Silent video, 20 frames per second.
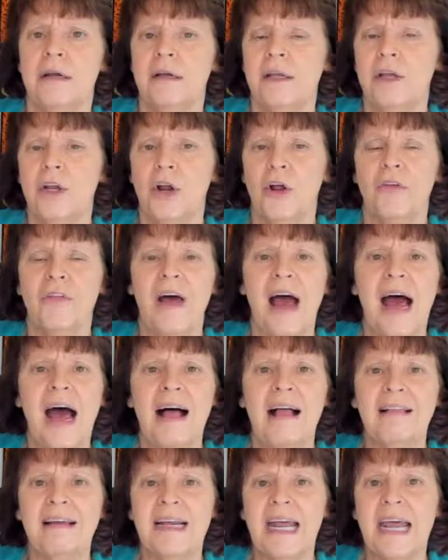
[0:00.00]
the
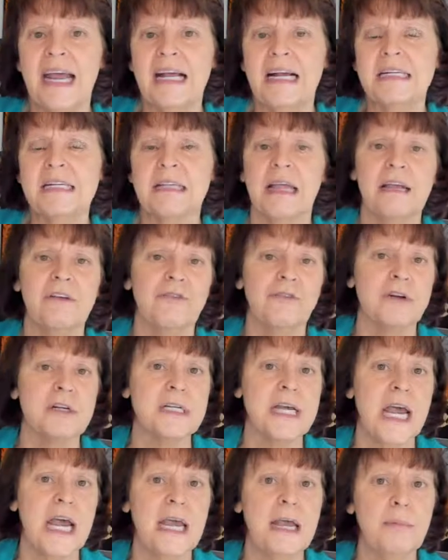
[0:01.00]
holidays, like for
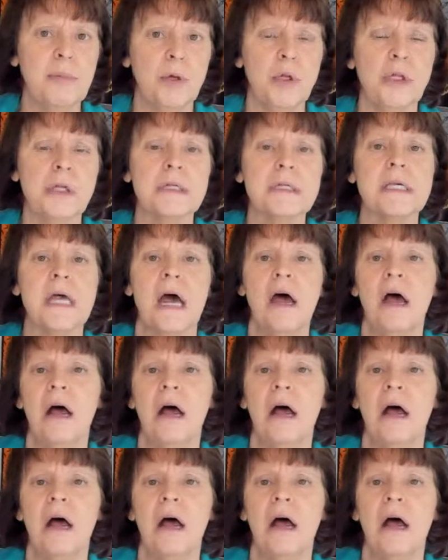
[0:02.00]
tables,